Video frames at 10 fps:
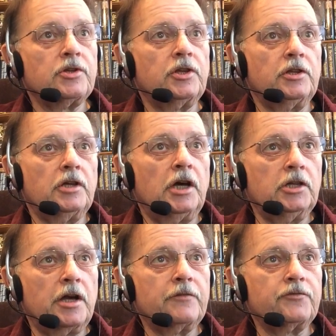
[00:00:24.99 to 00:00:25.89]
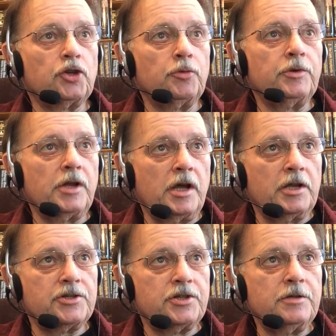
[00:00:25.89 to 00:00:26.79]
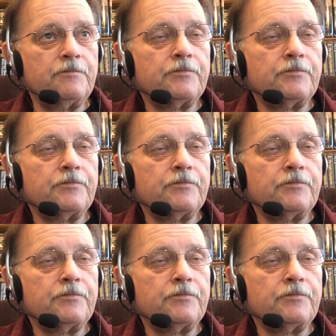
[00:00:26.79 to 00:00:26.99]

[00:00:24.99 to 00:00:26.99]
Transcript: a lot of terminology.